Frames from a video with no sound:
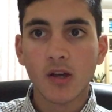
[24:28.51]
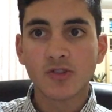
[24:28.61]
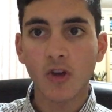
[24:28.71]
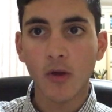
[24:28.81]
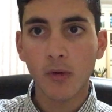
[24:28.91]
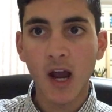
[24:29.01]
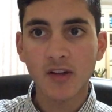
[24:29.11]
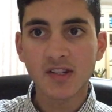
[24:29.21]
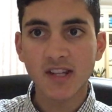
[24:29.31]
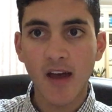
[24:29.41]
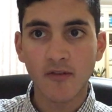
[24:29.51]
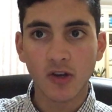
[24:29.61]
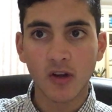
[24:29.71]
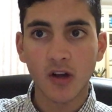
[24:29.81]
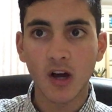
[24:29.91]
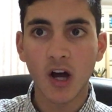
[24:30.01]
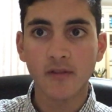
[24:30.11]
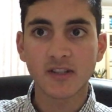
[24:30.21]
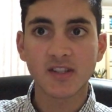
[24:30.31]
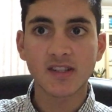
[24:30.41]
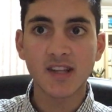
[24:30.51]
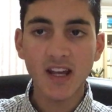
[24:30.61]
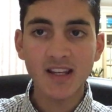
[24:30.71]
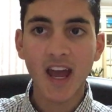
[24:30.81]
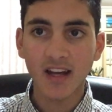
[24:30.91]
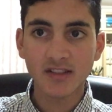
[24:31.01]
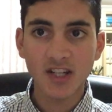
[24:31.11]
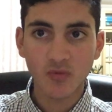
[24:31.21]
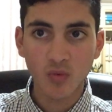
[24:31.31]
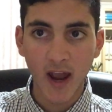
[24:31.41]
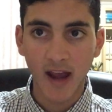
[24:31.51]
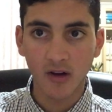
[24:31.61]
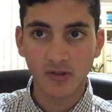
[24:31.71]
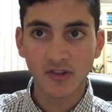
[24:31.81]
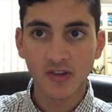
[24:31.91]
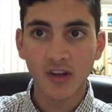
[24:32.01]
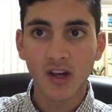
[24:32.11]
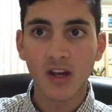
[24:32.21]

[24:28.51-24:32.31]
So round 7, after 6 hectic rounds,